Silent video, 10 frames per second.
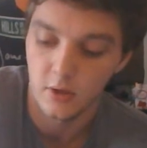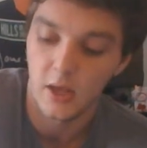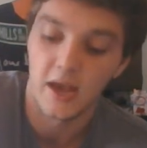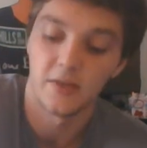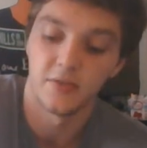
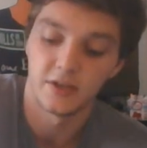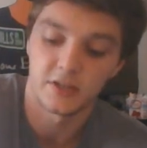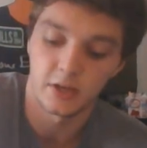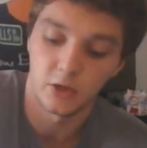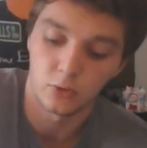And this
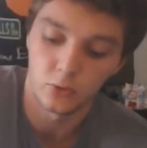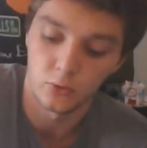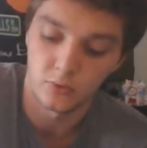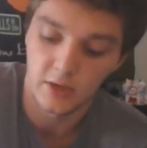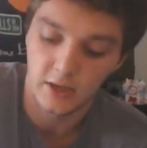
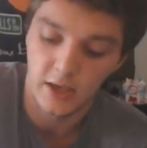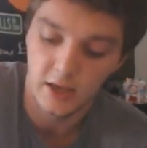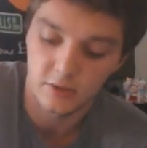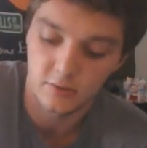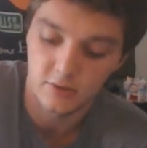includes like
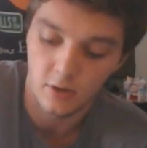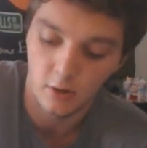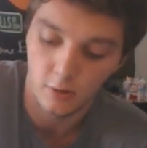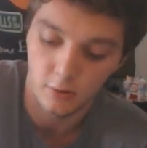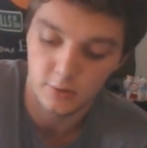cancer
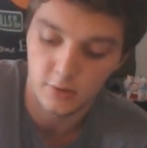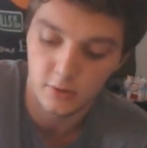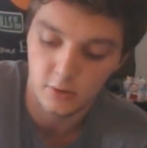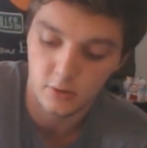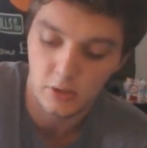
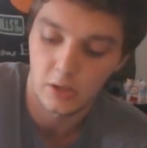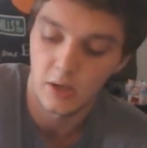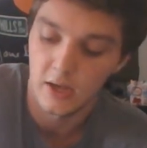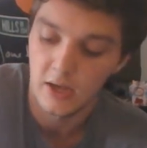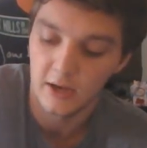cells,
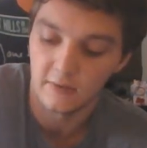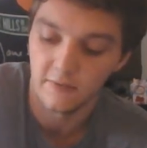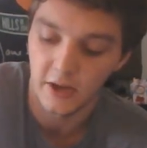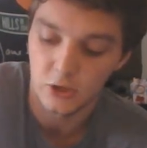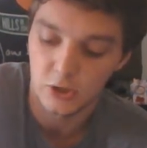
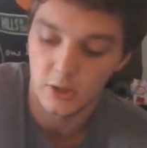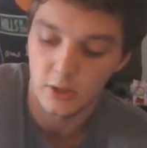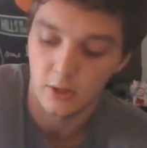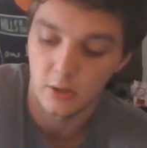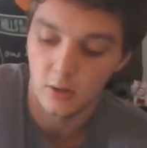
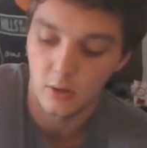infection,